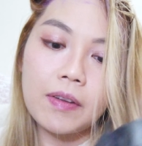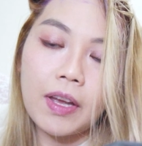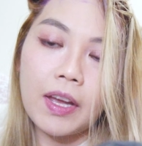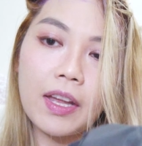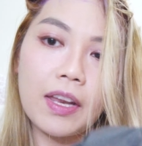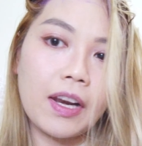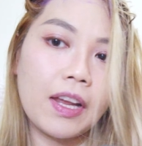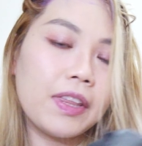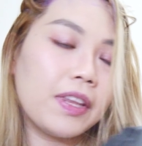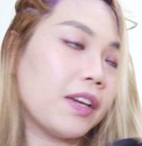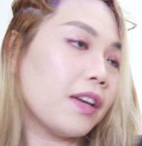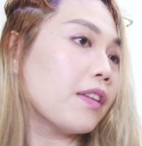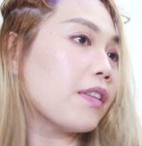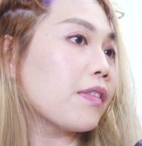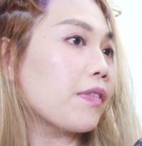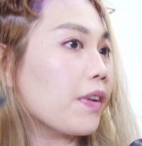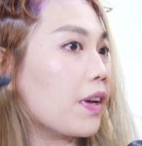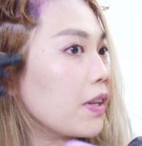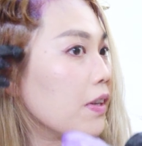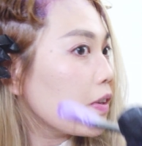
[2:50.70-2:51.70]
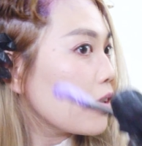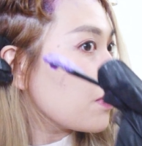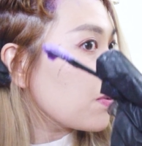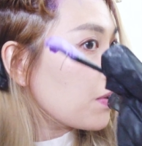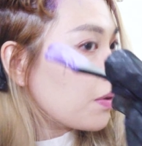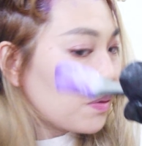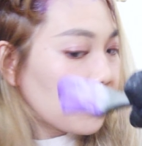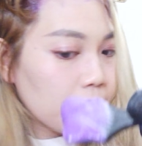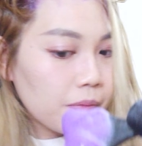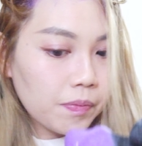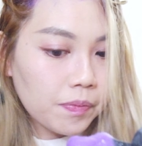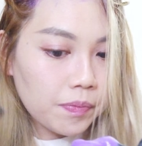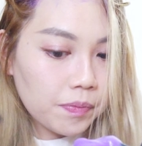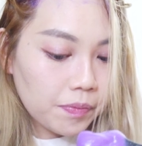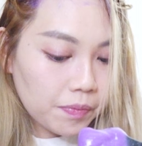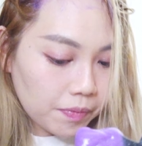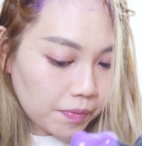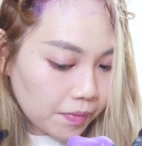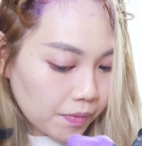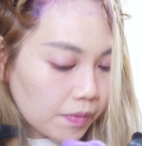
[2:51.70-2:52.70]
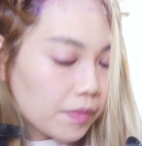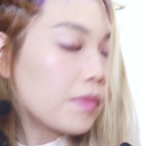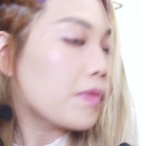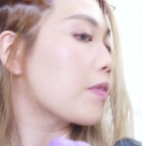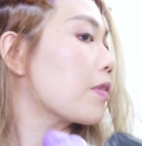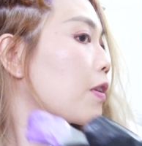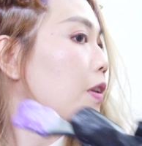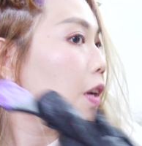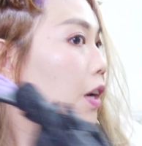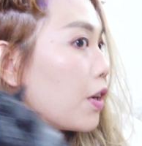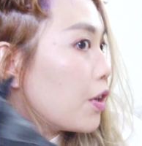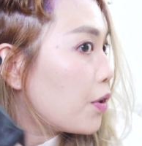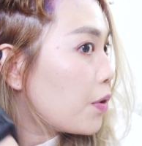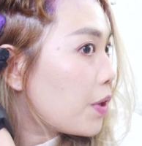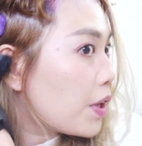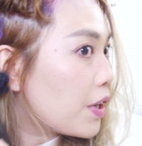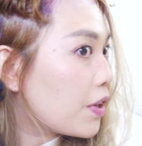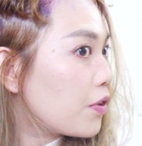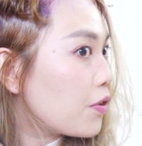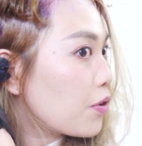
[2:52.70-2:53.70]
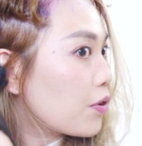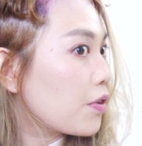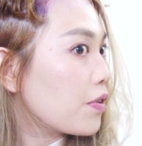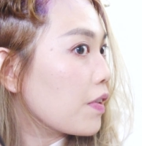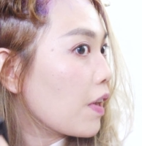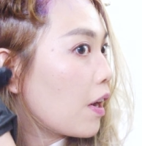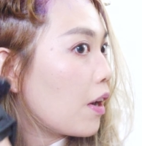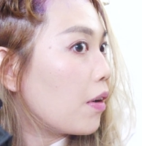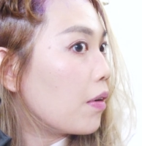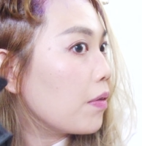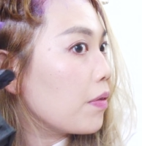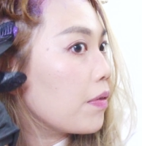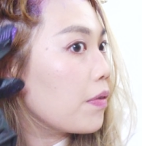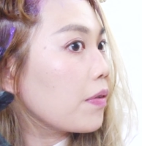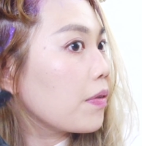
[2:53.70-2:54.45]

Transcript: And I think it's fun to do things yourself.